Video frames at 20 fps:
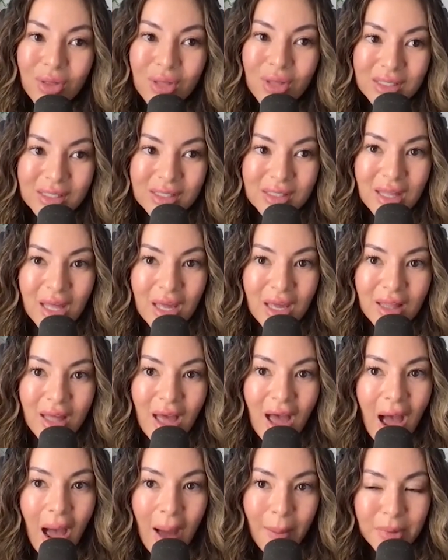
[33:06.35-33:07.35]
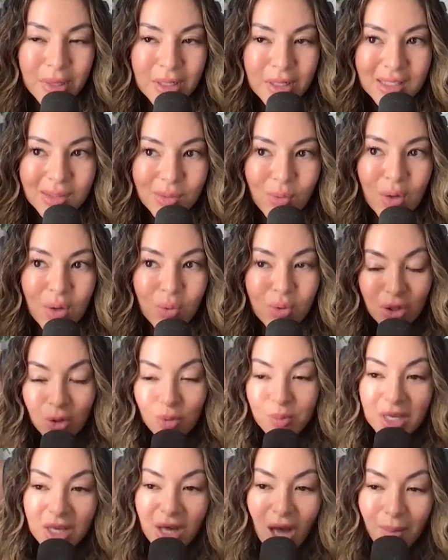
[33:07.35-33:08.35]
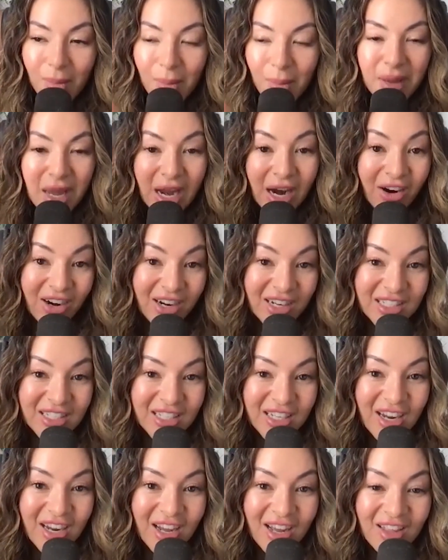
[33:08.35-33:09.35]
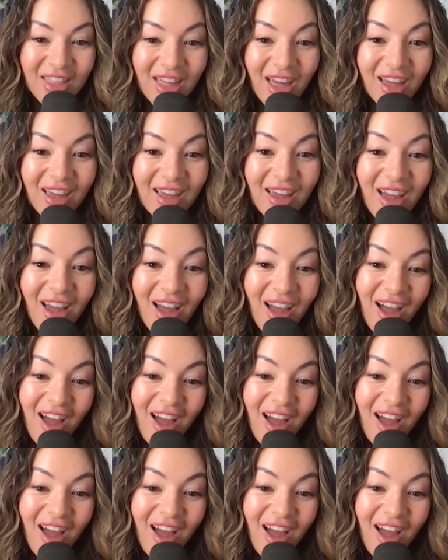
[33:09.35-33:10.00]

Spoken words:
this thing that happens when you become a parent that